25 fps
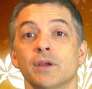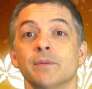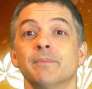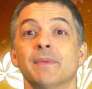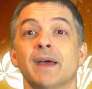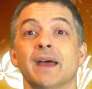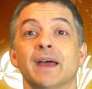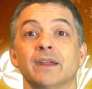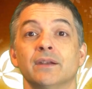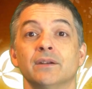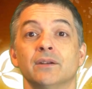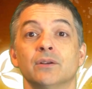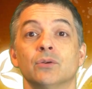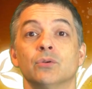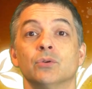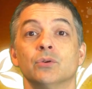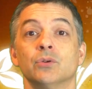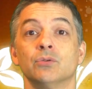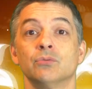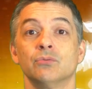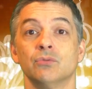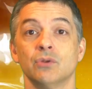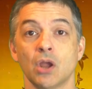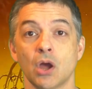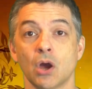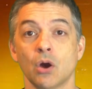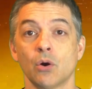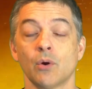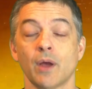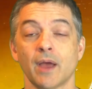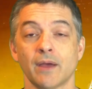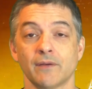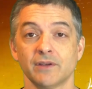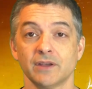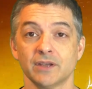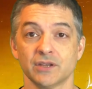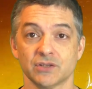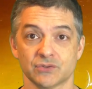men who you know
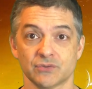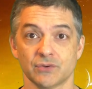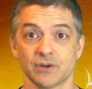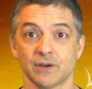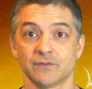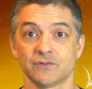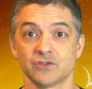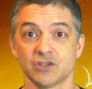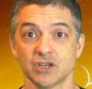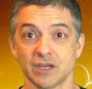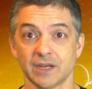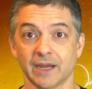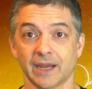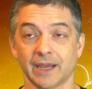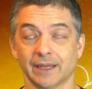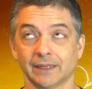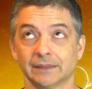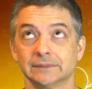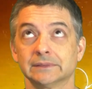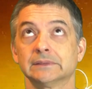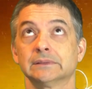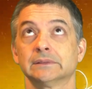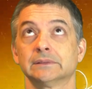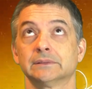have a history of cheating.